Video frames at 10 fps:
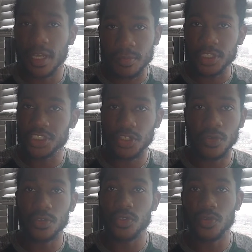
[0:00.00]
I'm just
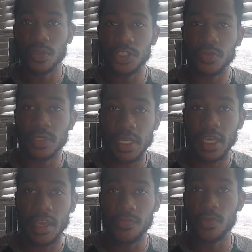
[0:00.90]
showing you what you would
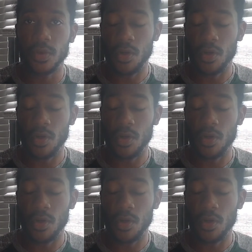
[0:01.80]
get if you were to